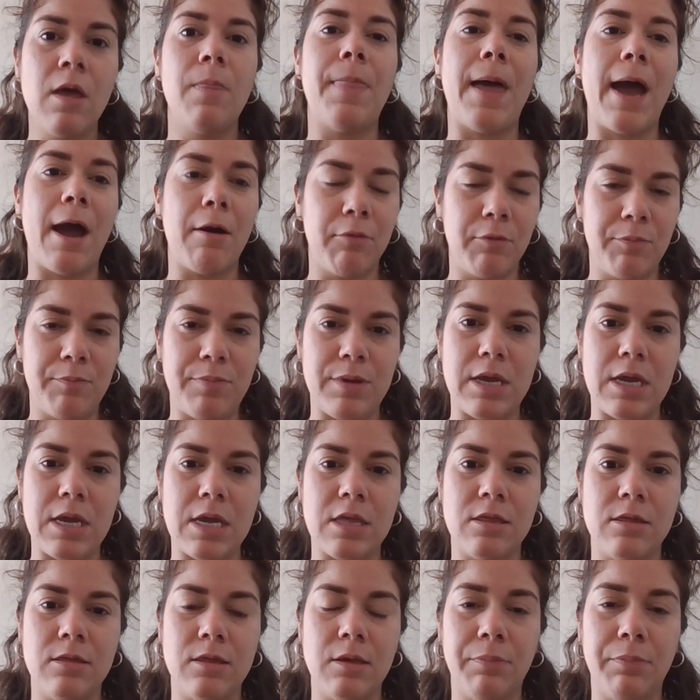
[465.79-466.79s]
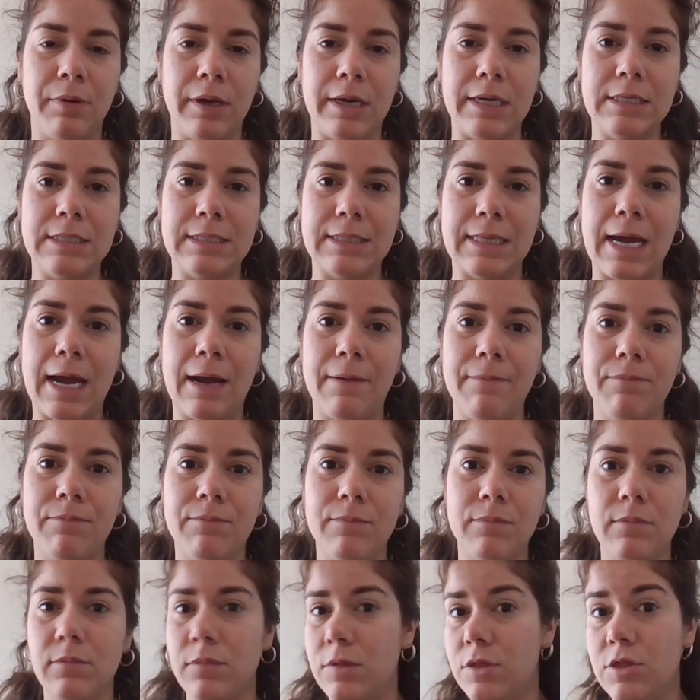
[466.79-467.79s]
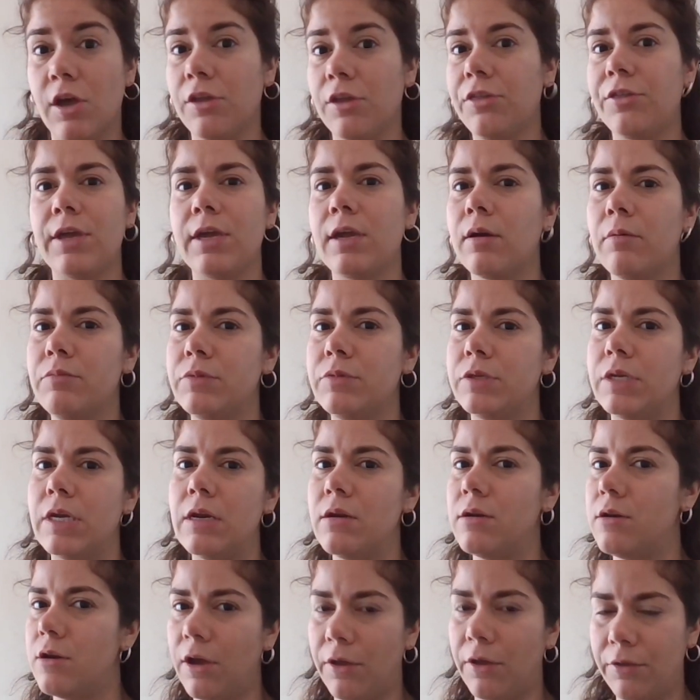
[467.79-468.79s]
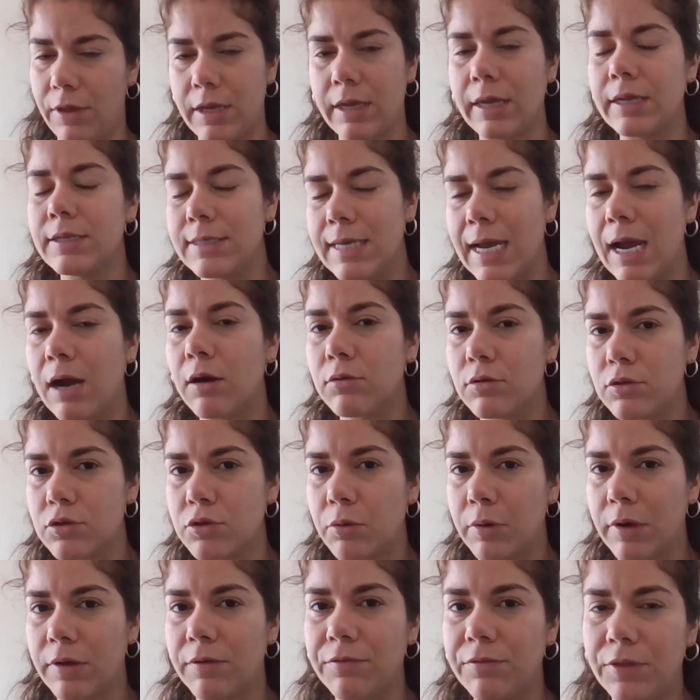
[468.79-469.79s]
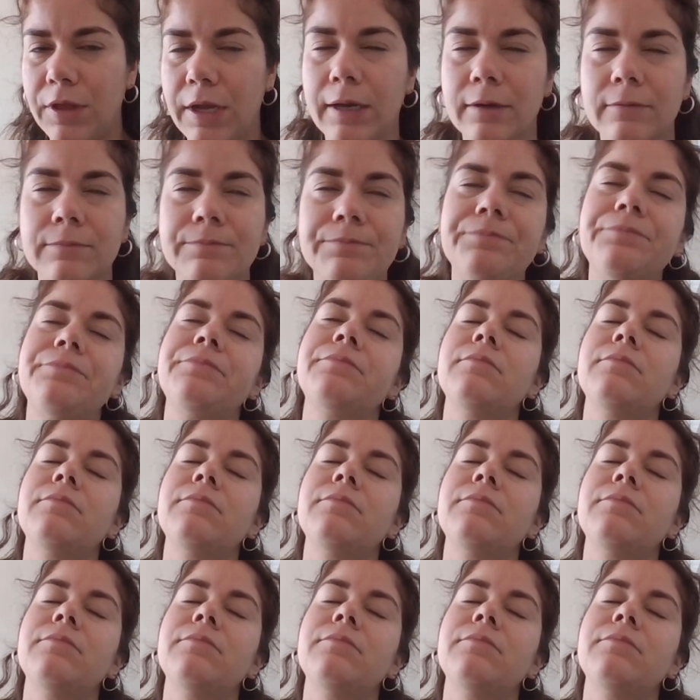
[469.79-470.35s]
That will be the place that nothing comes in, nothing gets out, sort of thing.